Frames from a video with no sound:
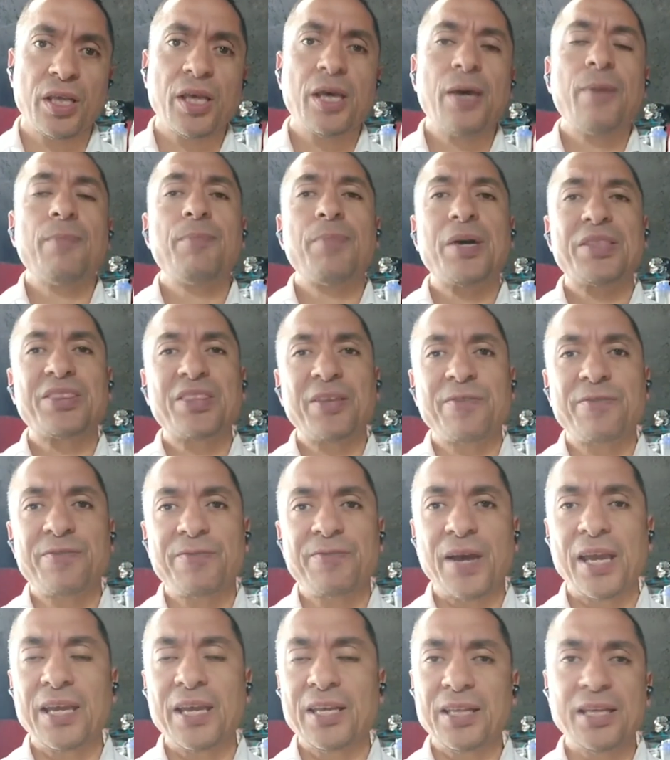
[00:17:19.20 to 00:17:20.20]
But the
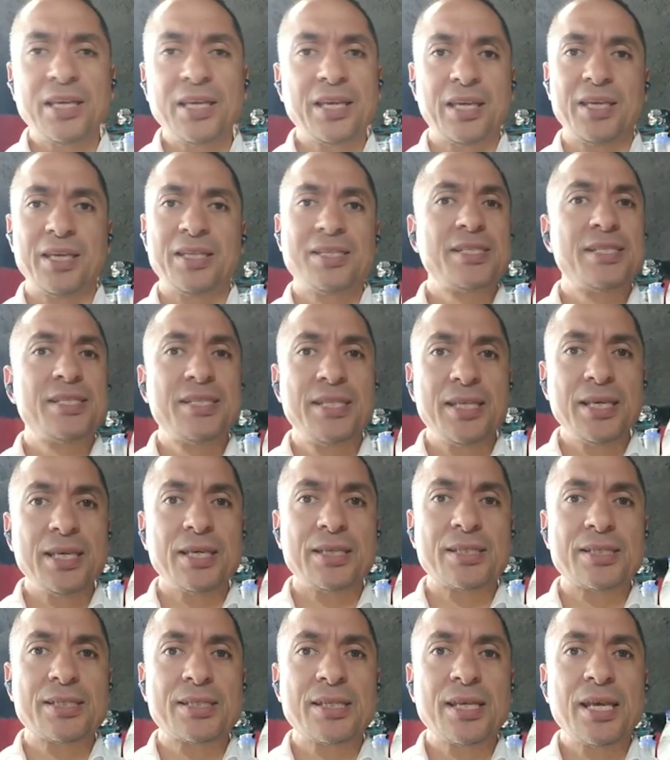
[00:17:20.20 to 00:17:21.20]
failing is
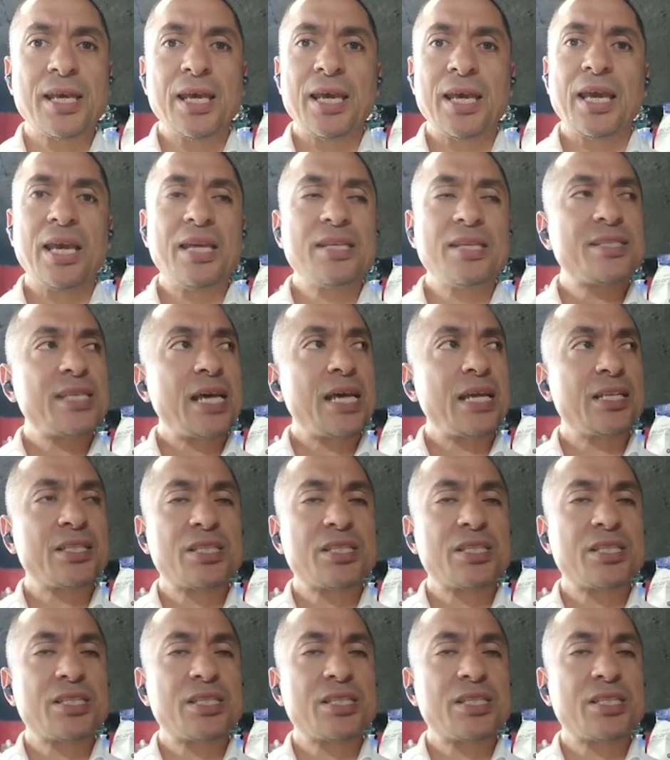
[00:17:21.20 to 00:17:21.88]
that